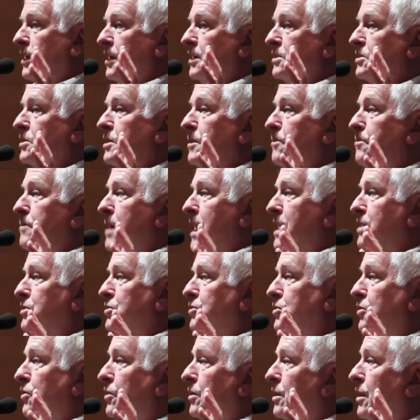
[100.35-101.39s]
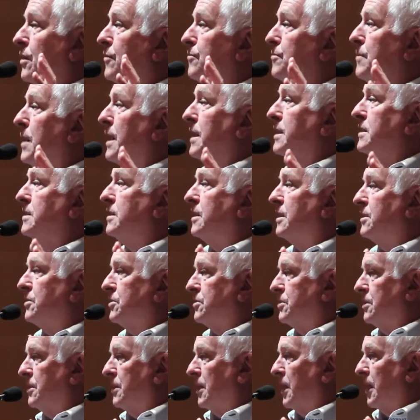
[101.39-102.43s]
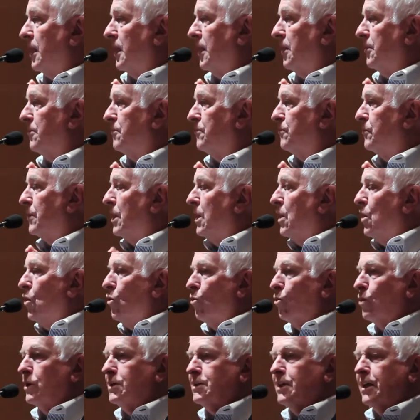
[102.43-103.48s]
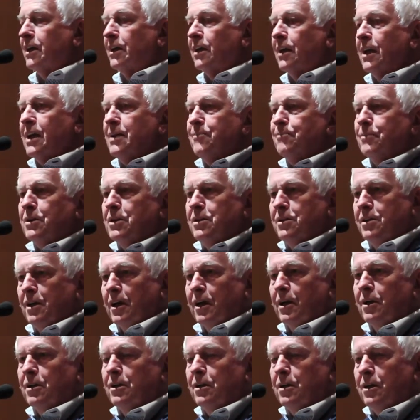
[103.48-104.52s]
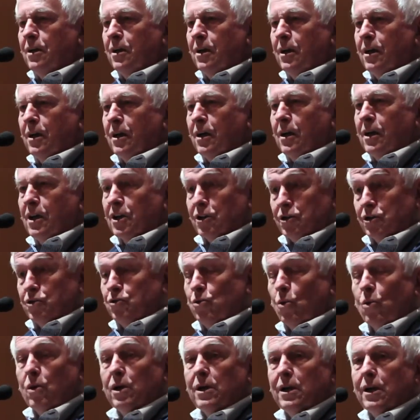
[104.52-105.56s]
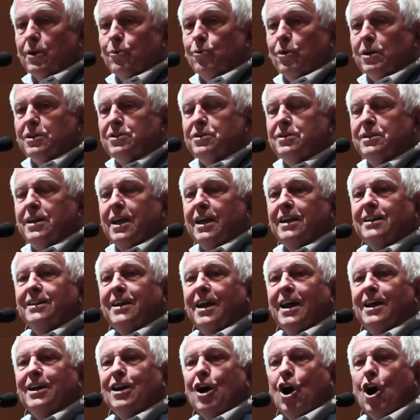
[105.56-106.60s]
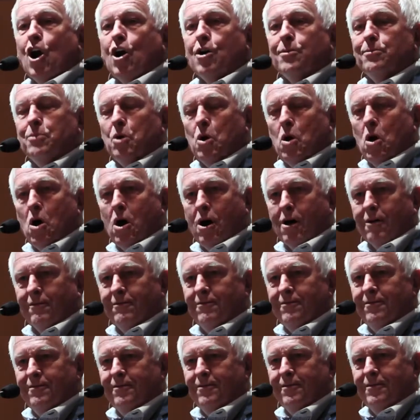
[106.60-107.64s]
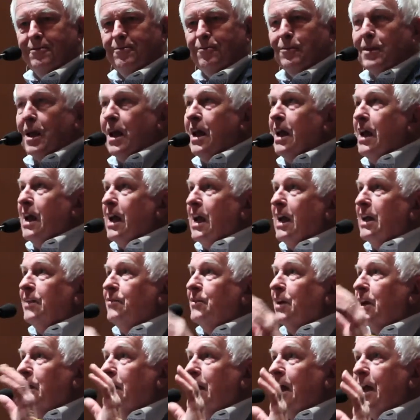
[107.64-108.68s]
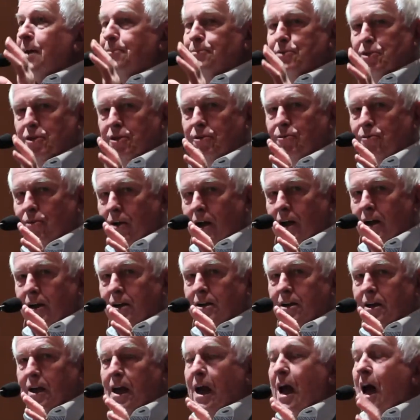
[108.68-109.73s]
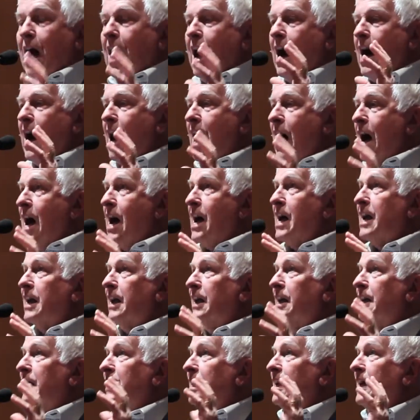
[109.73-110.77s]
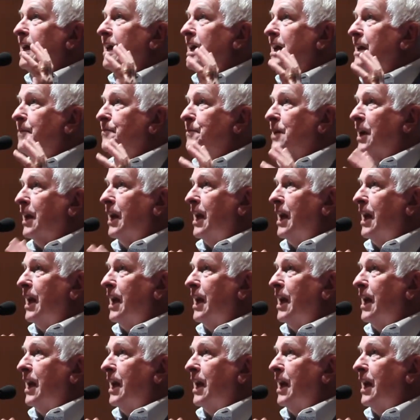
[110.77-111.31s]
is the master of my destiny. What the Enlightenment did historically was take that arm off. And the caption read, I am the